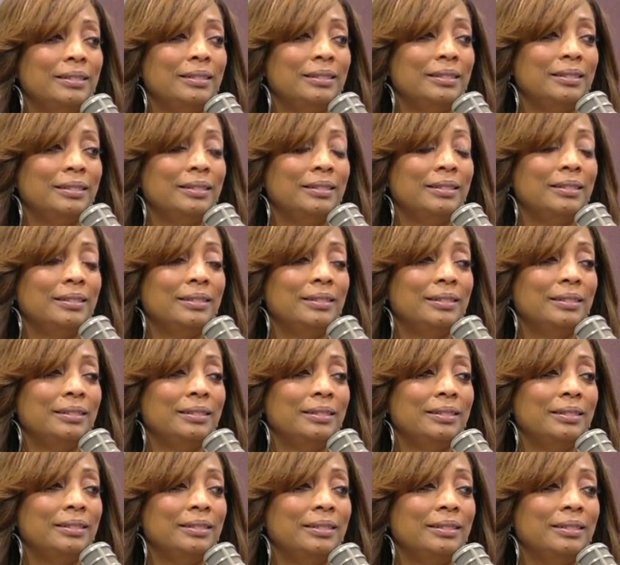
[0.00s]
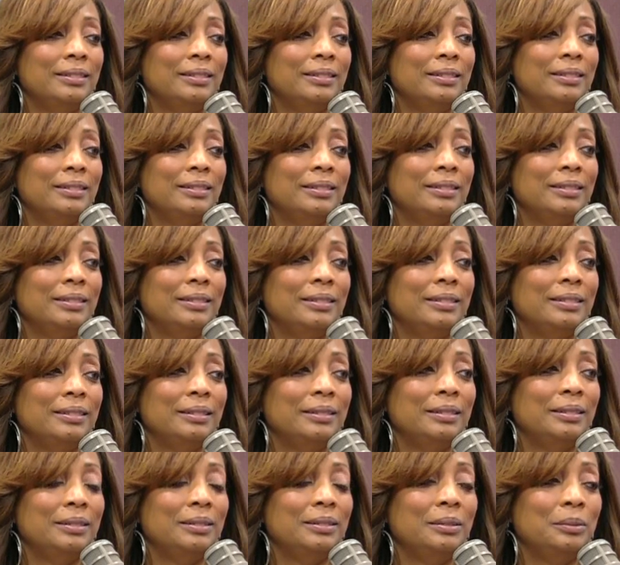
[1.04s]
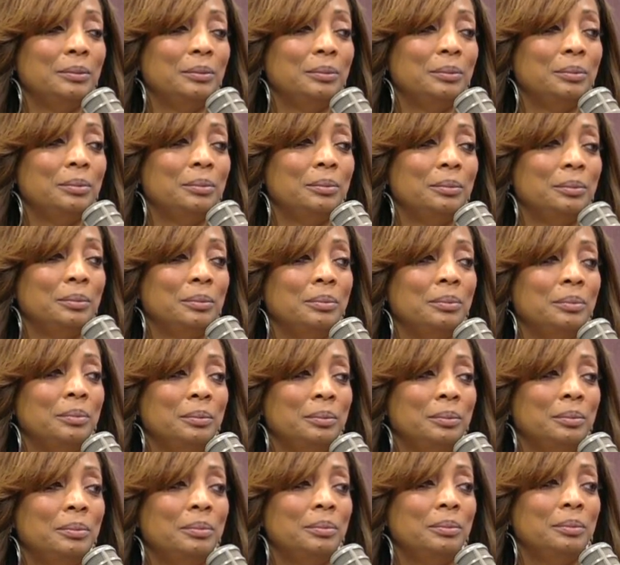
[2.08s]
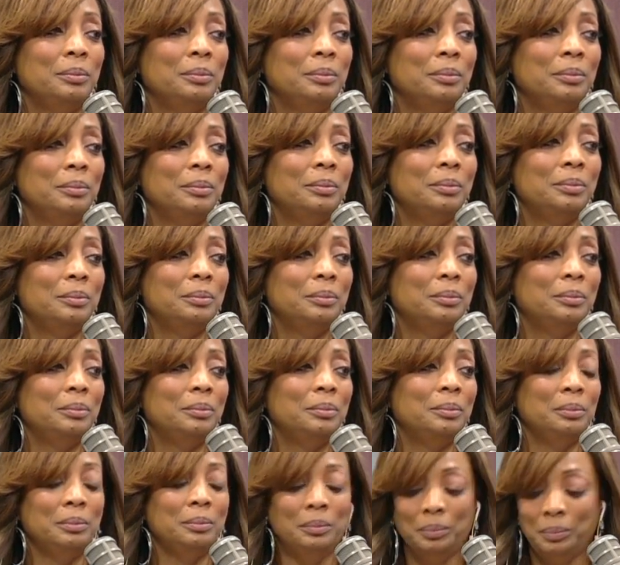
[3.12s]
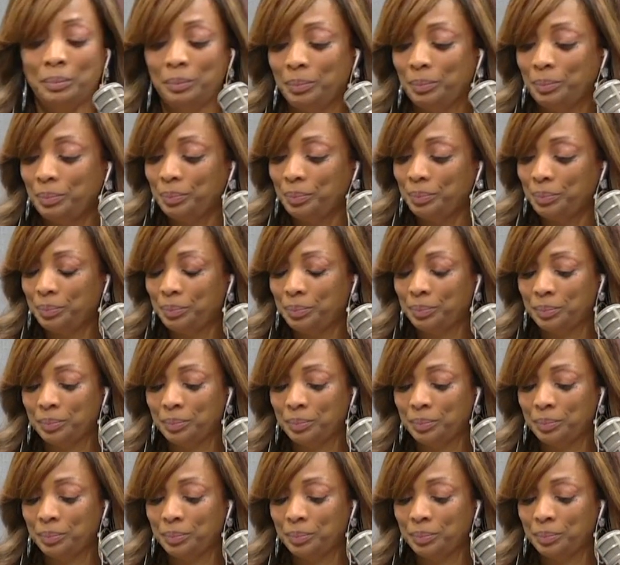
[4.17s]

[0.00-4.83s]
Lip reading: No words are spoken by the person on screen.